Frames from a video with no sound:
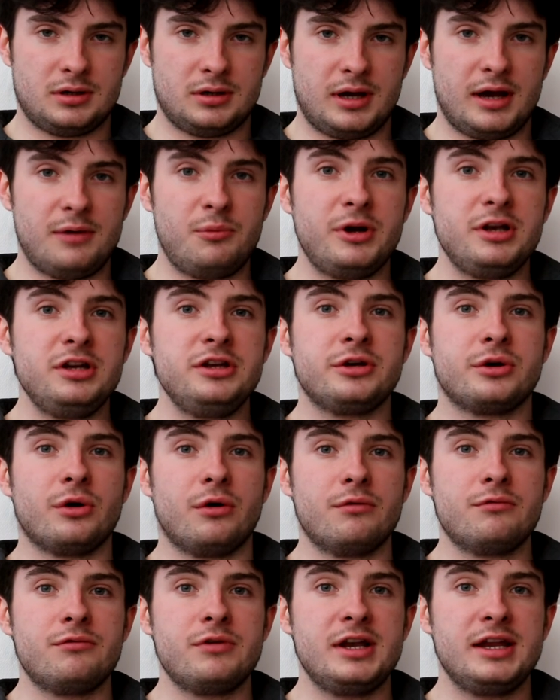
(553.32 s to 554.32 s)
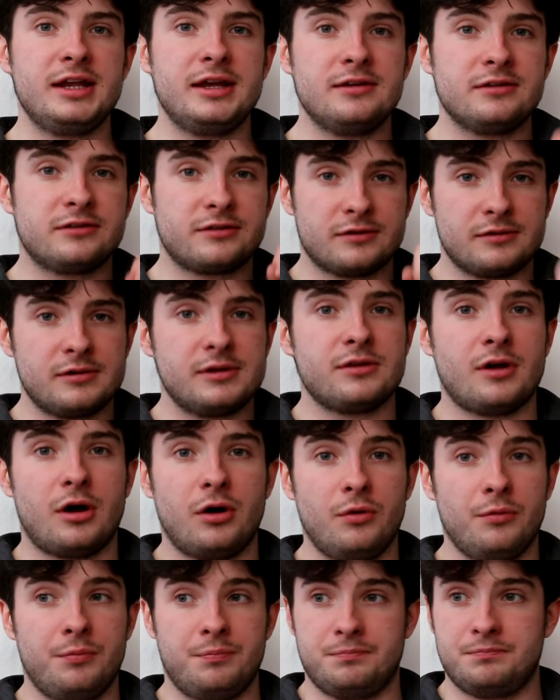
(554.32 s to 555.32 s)
when you got really into it,
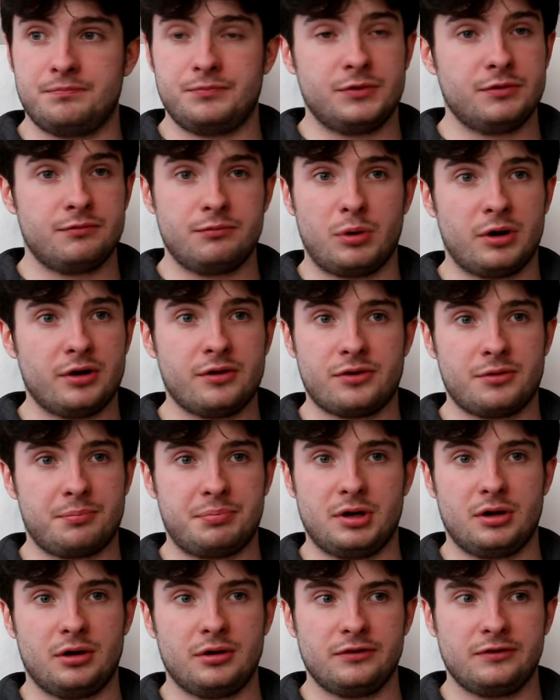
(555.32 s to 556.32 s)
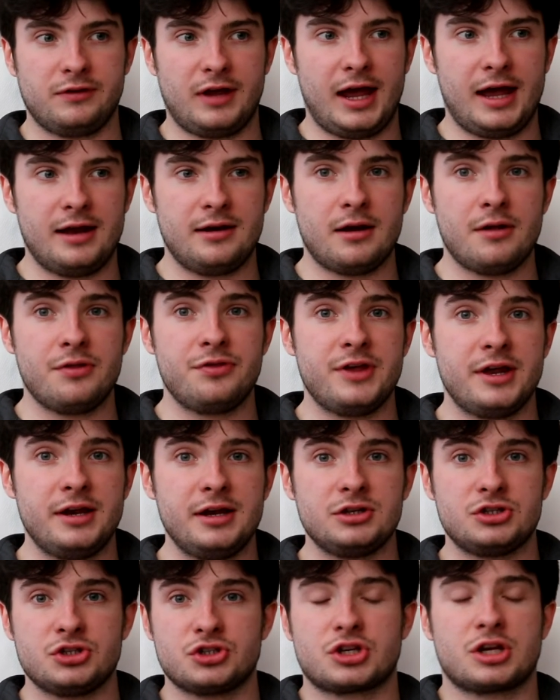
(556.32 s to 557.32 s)
the one of the plots, and then
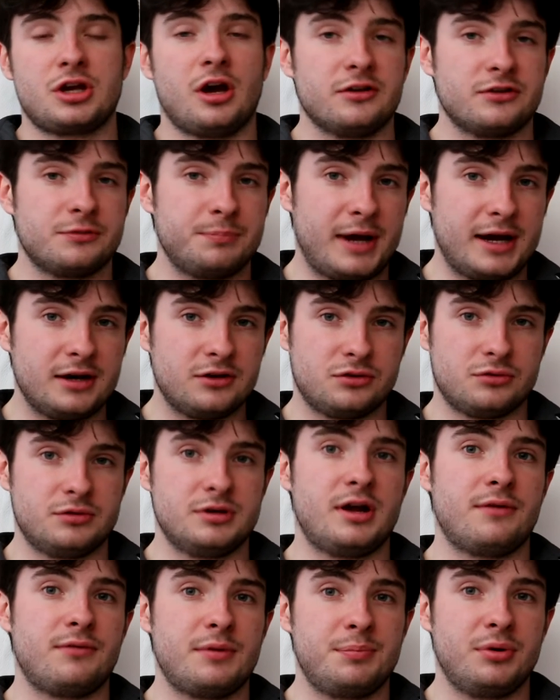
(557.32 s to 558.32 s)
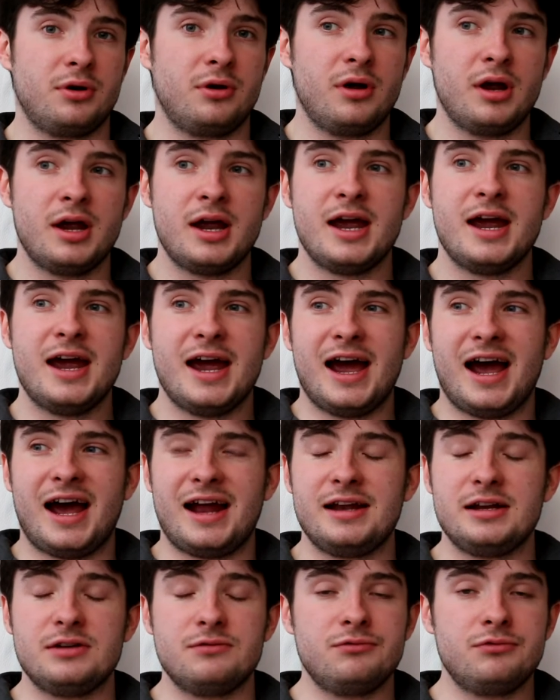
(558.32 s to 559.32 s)
it just cuts back to another plot,
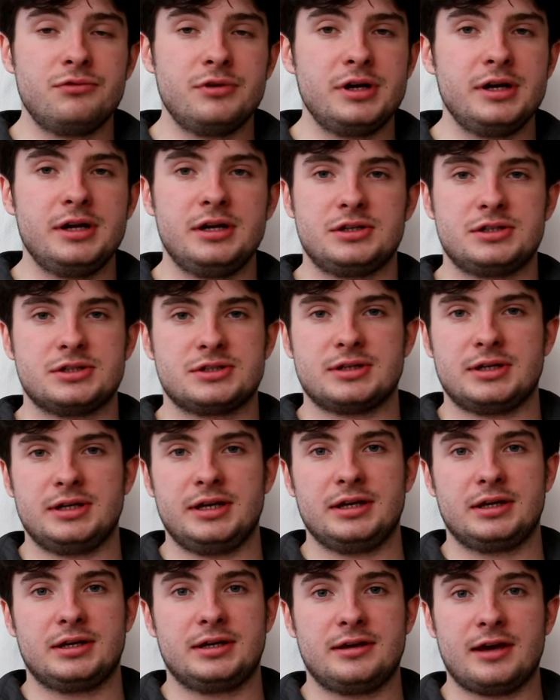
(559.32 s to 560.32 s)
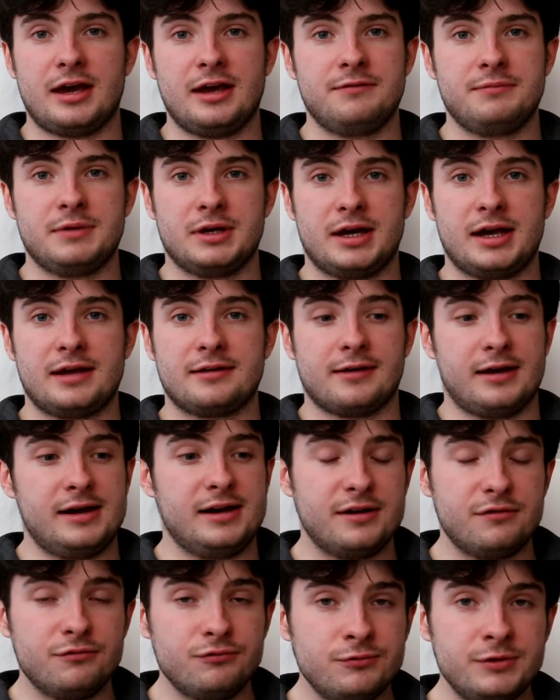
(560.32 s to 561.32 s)
and it really it gave me a headache,
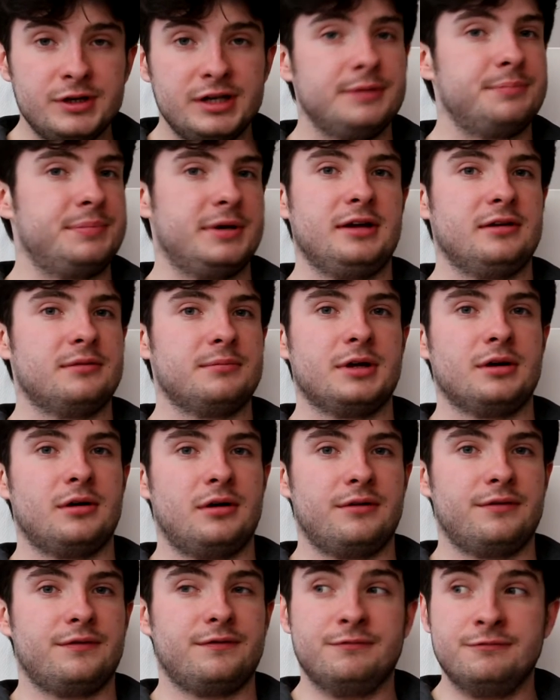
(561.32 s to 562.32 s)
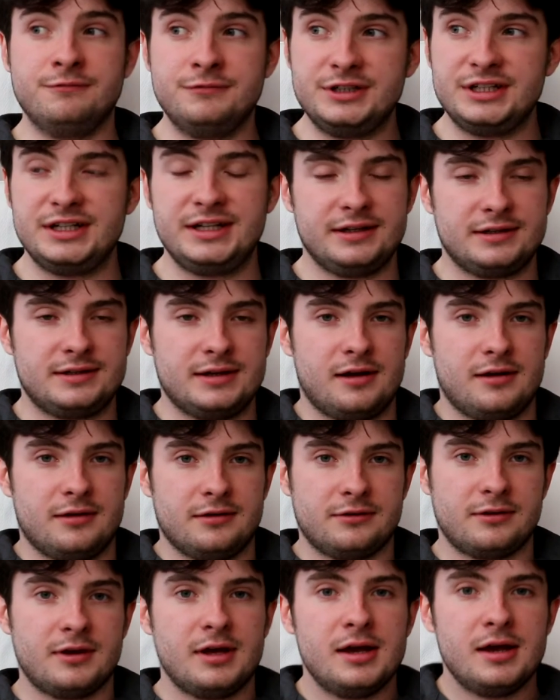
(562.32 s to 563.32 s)
and it really peed me off. Really
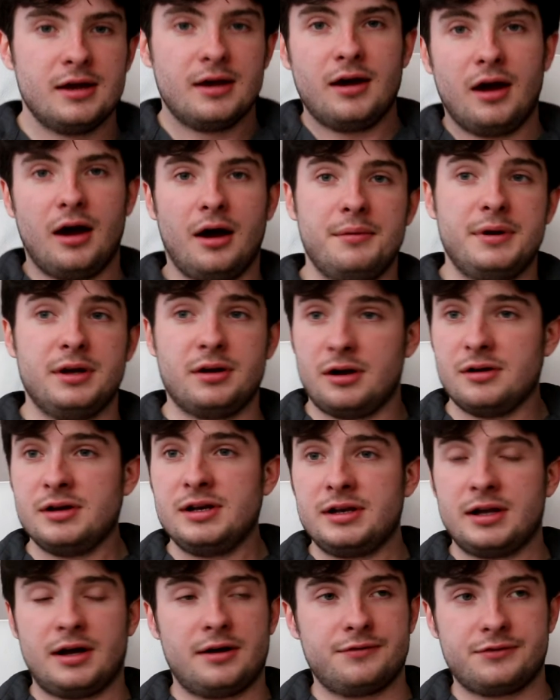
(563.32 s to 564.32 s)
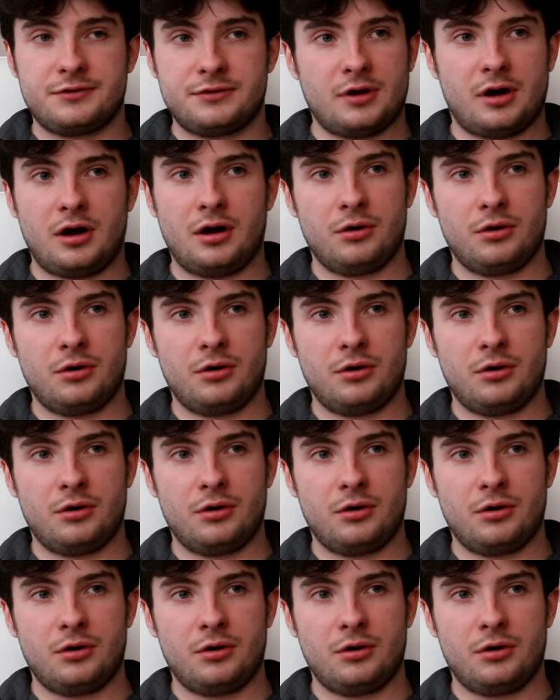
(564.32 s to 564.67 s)
does. I loved